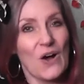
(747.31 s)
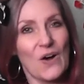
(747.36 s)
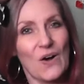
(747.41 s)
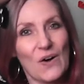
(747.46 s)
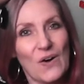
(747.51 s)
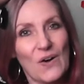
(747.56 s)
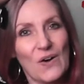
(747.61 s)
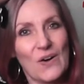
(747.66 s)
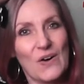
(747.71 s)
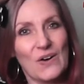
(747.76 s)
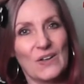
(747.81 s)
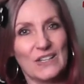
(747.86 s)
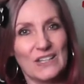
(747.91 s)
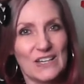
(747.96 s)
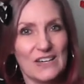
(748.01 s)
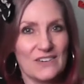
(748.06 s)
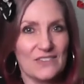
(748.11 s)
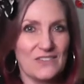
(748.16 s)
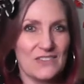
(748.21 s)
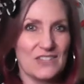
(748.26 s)
All
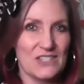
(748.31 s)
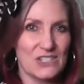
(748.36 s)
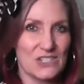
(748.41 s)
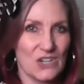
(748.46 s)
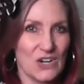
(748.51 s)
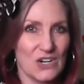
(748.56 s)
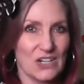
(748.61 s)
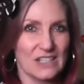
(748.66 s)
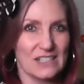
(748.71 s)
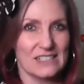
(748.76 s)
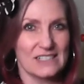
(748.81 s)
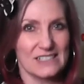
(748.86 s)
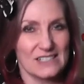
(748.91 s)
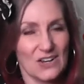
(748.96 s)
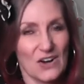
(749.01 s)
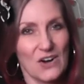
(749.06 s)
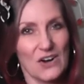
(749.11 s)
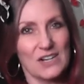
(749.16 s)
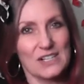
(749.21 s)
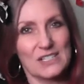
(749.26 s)
of the sharks
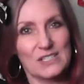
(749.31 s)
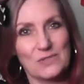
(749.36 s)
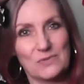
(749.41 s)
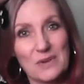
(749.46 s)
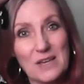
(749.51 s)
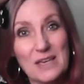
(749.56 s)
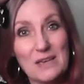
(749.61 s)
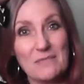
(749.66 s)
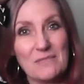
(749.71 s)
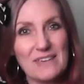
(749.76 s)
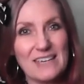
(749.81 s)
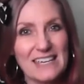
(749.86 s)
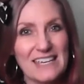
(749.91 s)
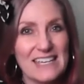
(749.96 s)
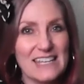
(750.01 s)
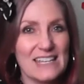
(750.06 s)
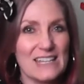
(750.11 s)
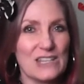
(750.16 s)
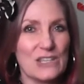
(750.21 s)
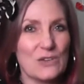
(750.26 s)
are swimming
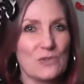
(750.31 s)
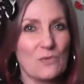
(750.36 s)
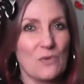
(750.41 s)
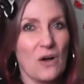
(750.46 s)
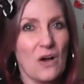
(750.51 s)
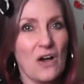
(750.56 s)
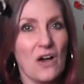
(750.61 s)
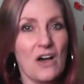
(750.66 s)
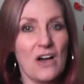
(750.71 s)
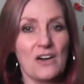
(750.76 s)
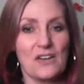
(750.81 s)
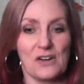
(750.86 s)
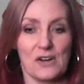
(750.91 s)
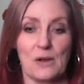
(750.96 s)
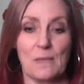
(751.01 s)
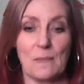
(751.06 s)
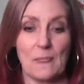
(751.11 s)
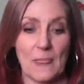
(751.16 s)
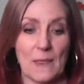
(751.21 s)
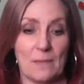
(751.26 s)
in the water.